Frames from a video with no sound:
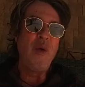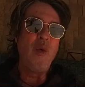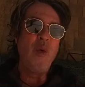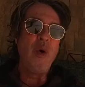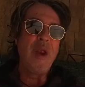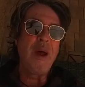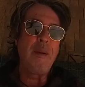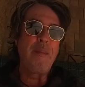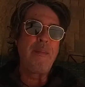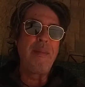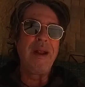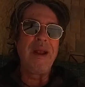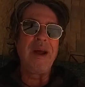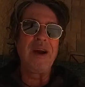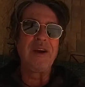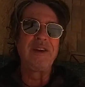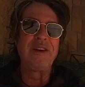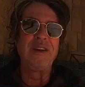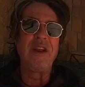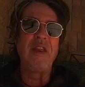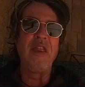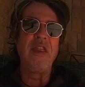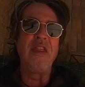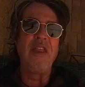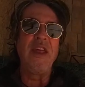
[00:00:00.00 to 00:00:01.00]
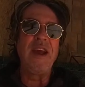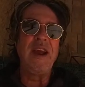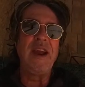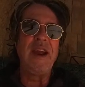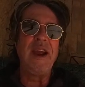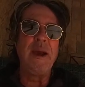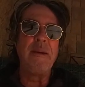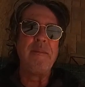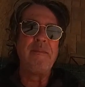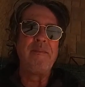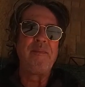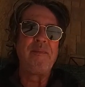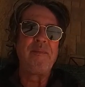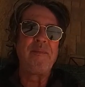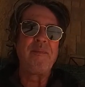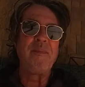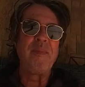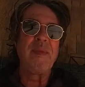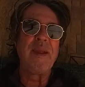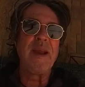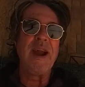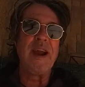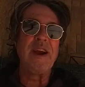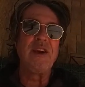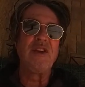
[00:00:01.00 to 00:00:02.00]
When I plugged the
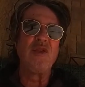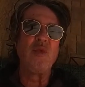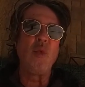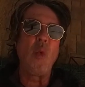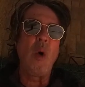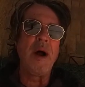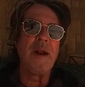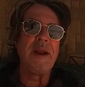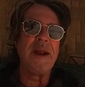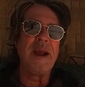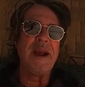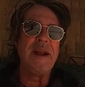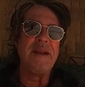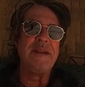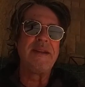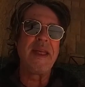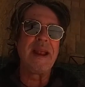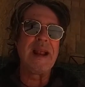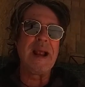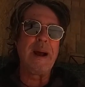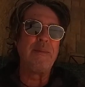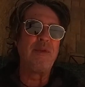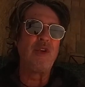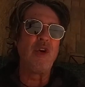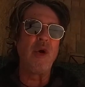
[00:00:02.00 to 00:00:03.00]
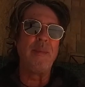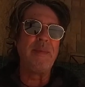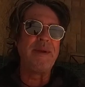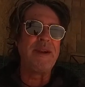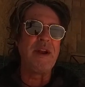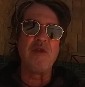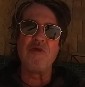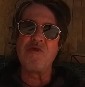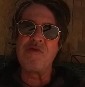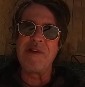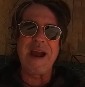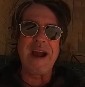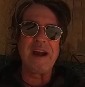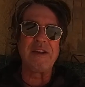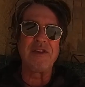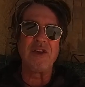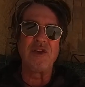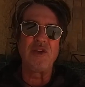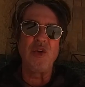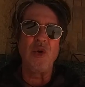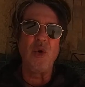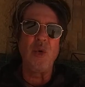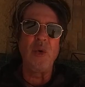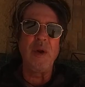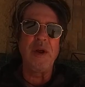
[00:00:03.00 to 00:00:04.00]
X1 into the laptop, it didn't react
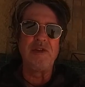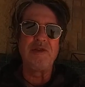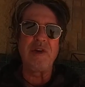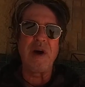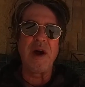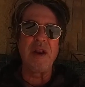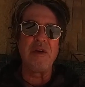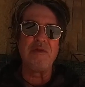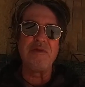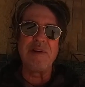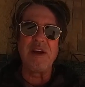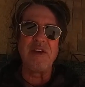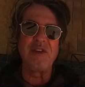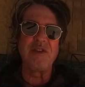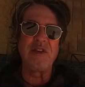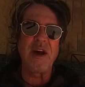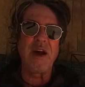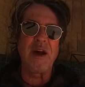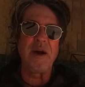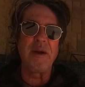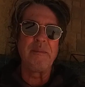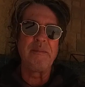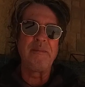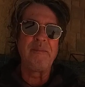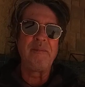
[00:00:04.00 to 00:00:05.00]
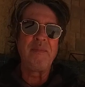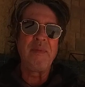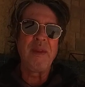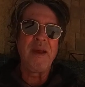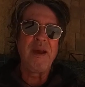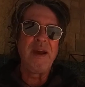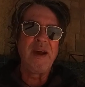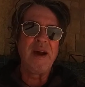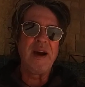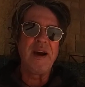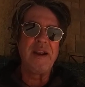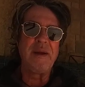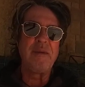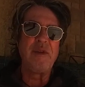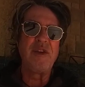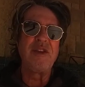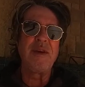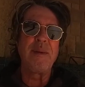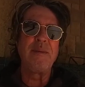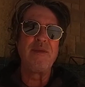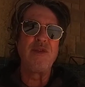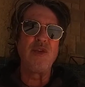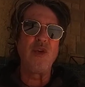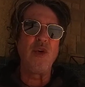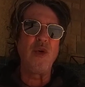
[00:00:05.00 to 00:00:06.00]
at all. I tried to restart, and there was
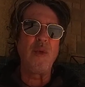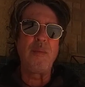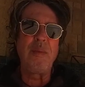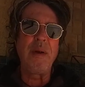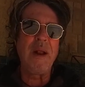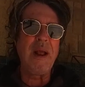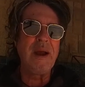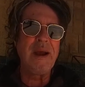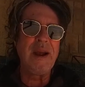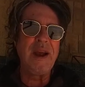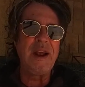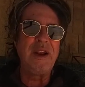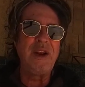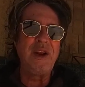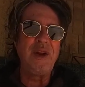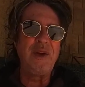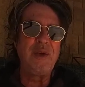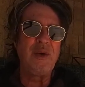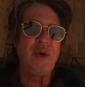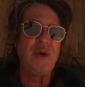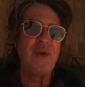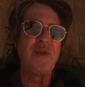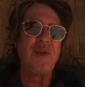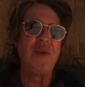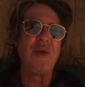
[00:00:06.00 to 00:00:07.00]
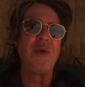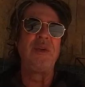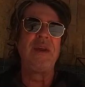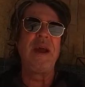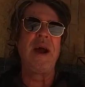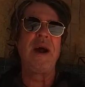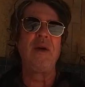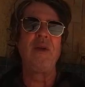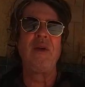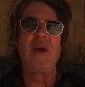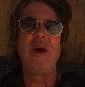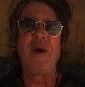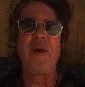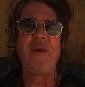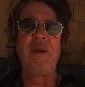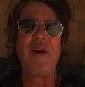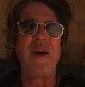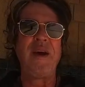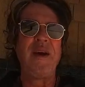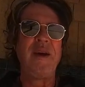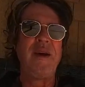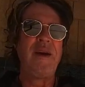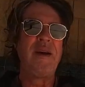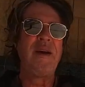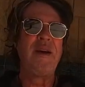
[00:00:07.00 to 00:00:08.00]
some sort of plug-in you got to download.
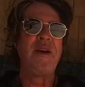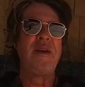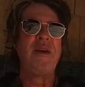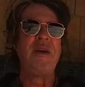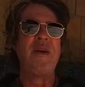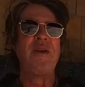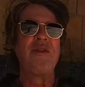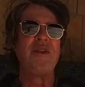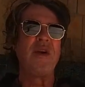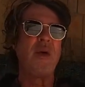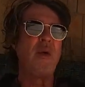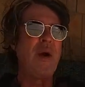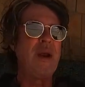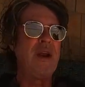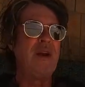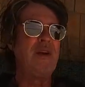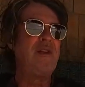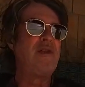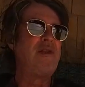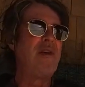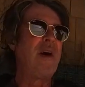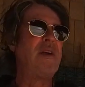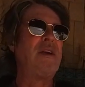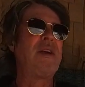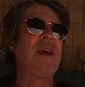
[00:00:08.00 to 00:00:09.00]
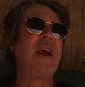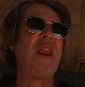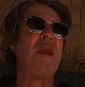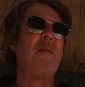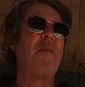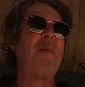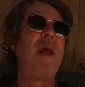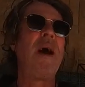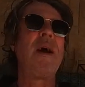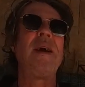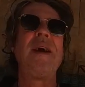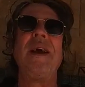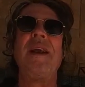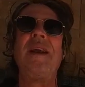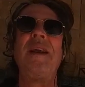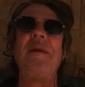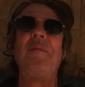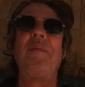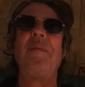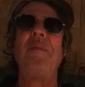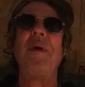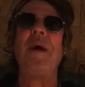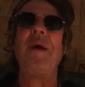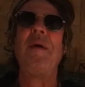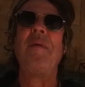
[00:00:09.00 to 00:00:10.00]
So I went and tried to get the
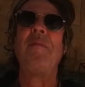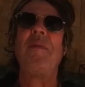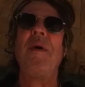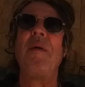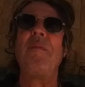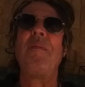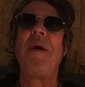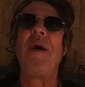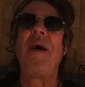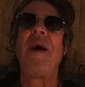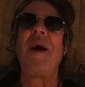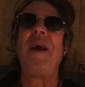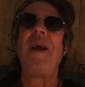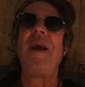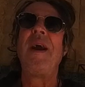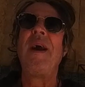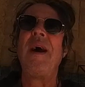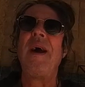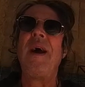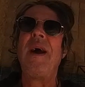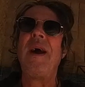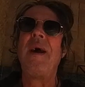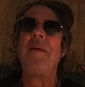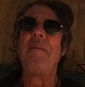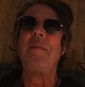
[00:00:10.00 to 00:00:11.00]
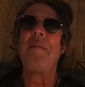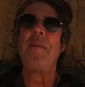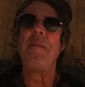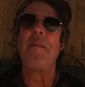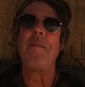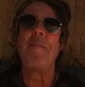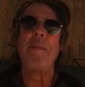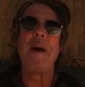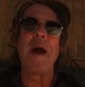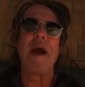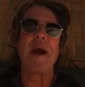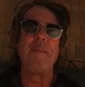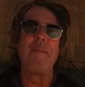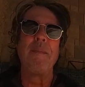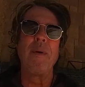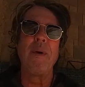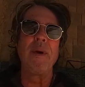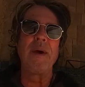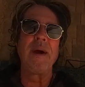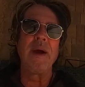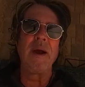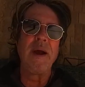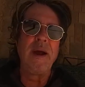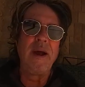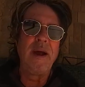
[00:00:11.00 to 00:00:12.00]
plug-in, but my
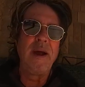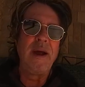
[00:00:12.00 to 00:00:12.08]
MacBook